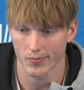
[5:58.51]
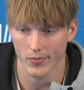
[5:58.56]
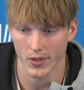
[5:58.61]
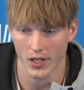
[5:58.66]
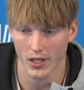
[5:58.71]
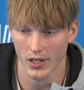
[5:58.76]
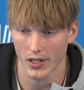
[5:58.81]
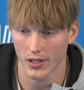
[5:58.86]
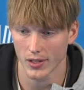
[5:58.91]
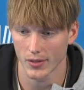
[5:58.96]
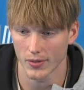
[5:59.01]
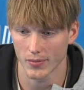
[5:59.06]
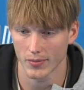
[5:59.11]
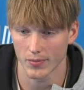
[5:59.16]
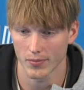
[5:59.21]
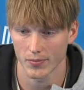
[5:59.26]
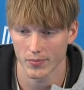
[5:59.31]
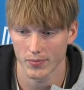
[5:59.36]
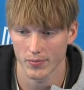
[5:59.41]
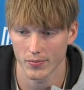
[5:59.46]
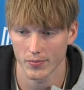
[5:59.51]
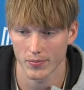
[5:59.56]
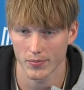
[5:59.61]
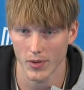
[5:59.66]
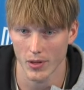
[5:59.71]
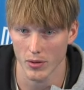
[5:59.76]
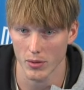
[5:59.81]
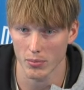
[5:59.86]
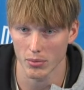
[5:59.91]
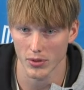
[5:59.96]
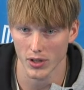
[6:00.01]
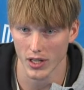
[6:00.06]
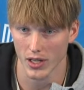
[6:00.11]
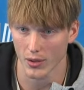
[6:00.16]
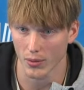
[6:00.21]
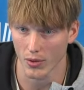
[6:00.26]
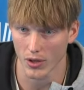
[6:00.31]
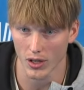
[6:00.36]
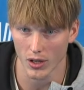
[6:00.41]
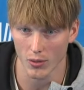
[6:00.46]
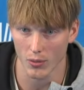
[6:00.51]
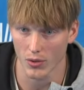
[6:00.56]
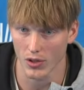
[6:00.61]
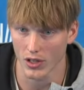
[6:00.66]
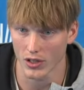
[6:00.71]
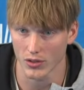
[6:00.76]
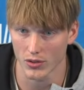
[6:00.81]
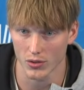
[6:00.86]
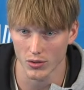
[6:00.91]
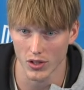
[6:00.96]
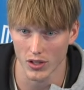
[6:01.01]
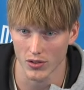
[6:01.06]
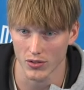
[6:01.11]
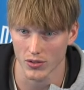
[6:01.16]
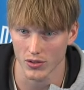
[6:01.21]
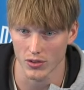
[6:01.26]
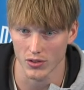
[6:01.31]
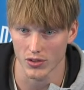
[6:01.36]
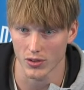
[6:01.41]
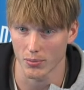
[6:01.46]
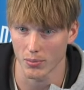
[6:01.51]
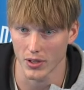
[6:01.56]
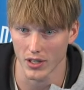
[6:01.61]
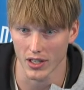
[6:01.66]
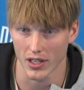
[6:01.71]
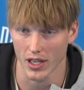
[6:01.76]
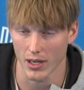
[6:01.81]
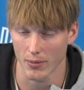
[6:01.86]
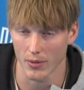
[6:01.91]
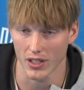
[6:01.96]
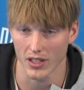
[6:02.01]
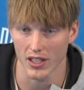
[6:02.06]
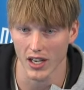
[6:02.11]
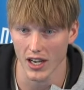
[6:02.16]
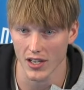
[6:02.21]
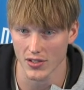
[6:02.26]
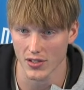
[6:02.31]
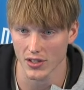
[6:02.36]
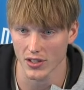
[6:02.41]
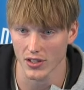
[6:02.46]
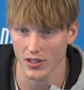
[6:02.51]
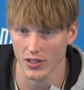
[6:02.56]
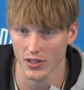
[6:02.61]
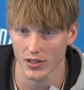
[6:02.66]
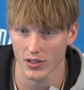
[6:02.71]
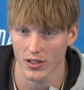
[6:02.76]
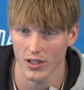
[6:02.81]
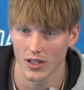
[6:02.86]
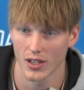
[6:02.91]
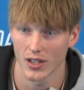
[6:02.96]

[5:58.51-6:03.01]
Um, maybe play one on one, two on two, depending on how many guys are here.